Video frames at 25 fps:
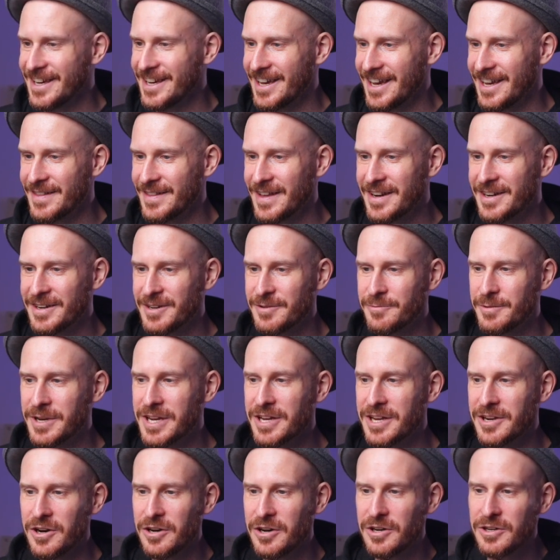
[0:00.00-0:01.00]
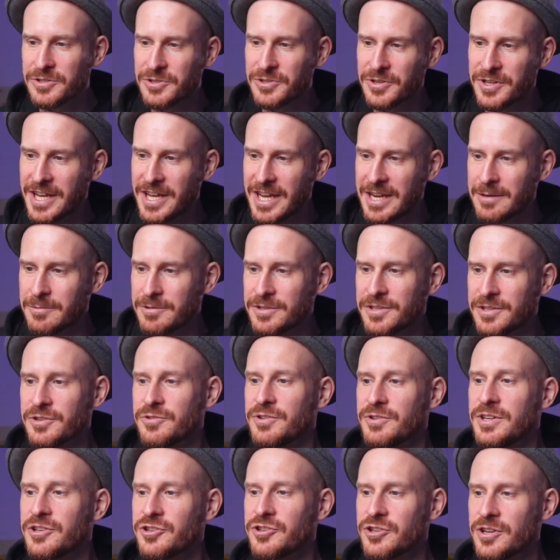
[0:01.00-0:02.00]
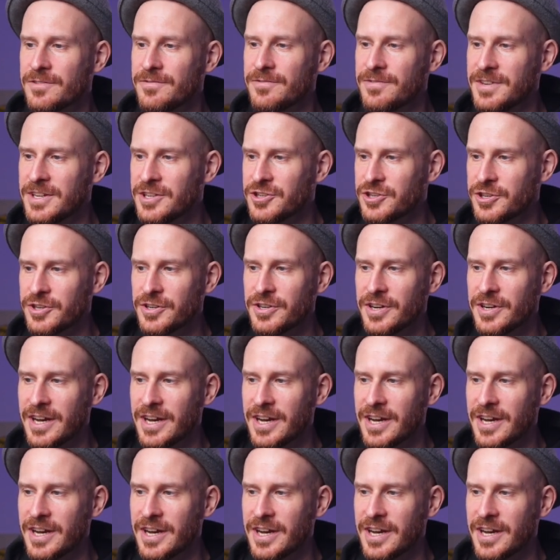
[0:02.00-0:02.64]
And then we can also enable screenshot feature.